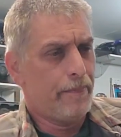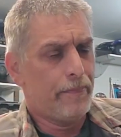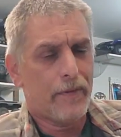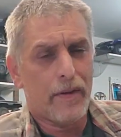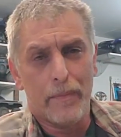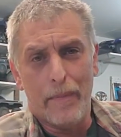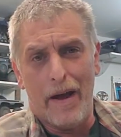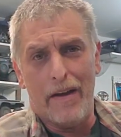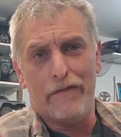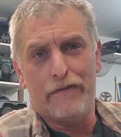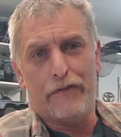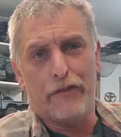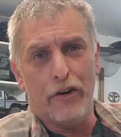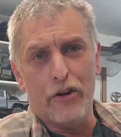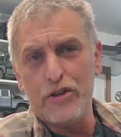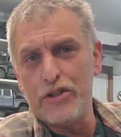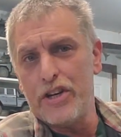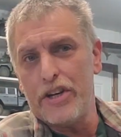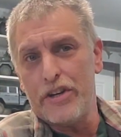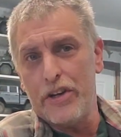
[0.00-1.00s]
my
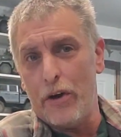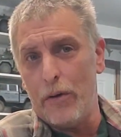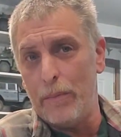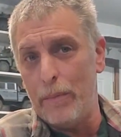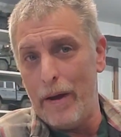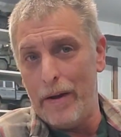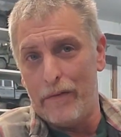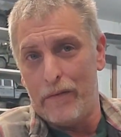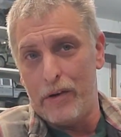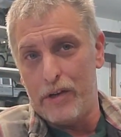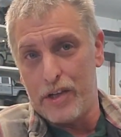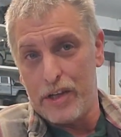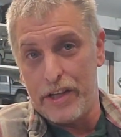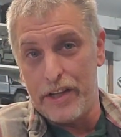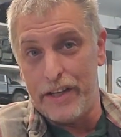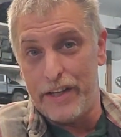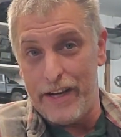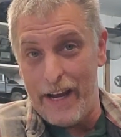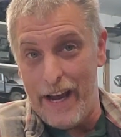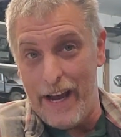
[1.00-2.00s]
first adult beverage of the
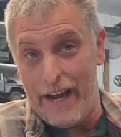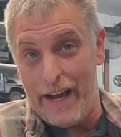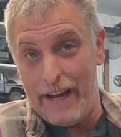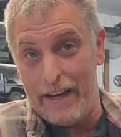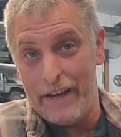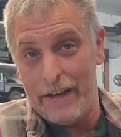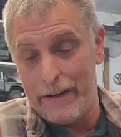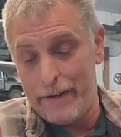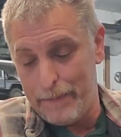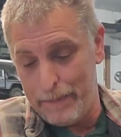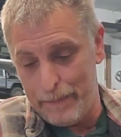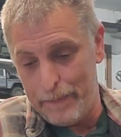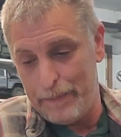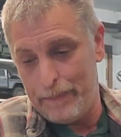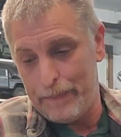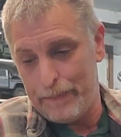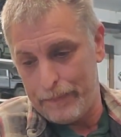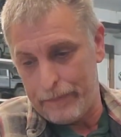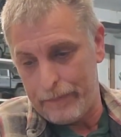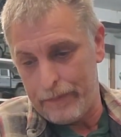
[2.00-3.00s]
day
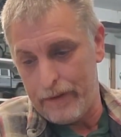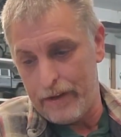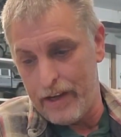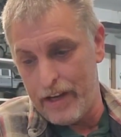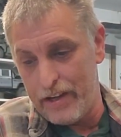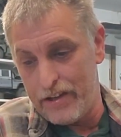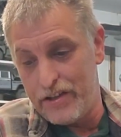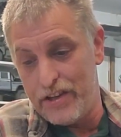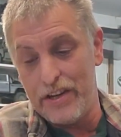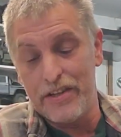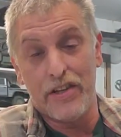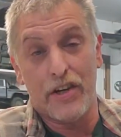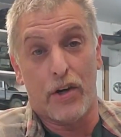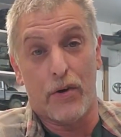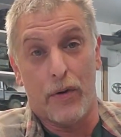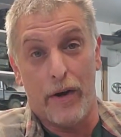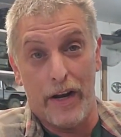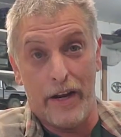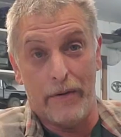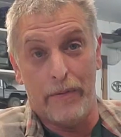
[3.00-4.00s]
is
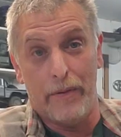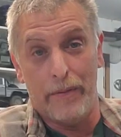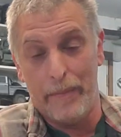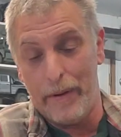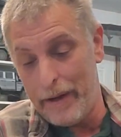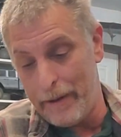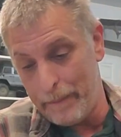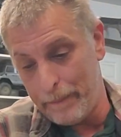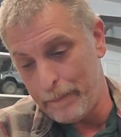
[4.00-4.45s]
disagreeing with me.